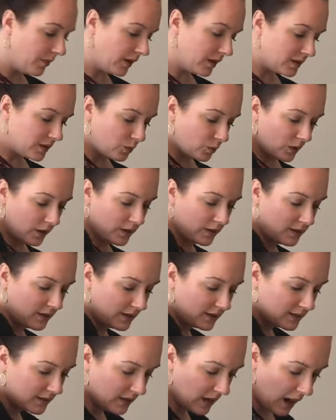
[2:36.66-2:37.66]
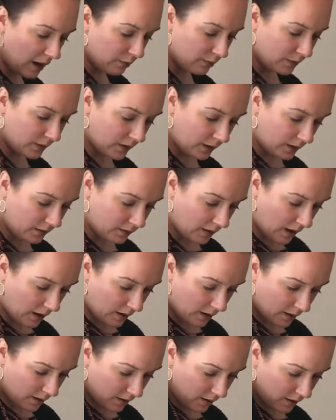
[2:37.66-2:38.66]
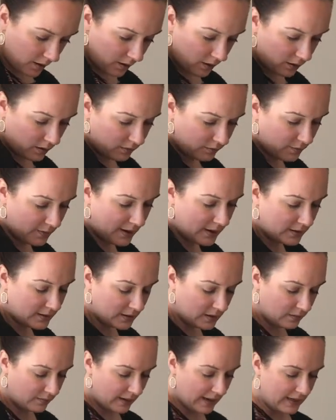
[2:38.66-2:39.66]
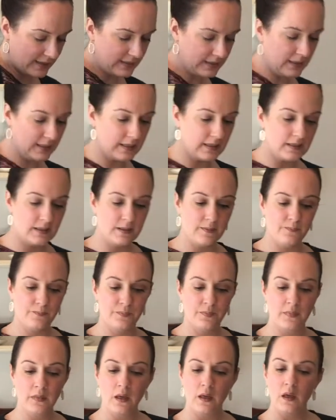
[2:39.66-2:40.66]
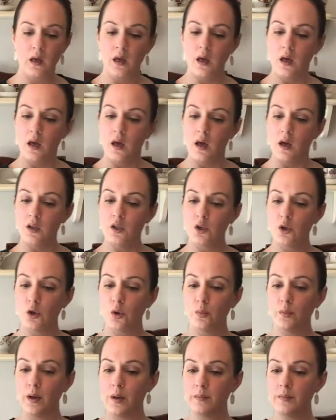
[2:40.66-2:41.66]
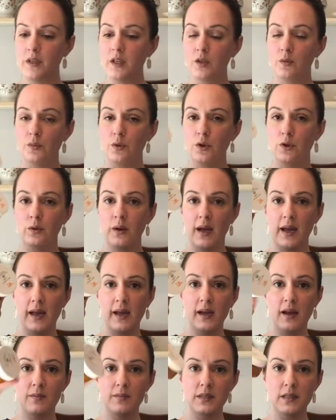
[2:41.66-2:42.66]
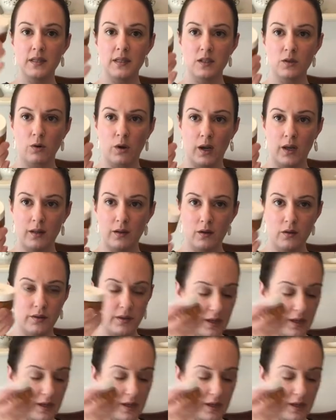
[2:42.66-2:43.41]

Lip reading: It's one of the things that I really love about SunBasket. Your pumpkin puree comes in this great little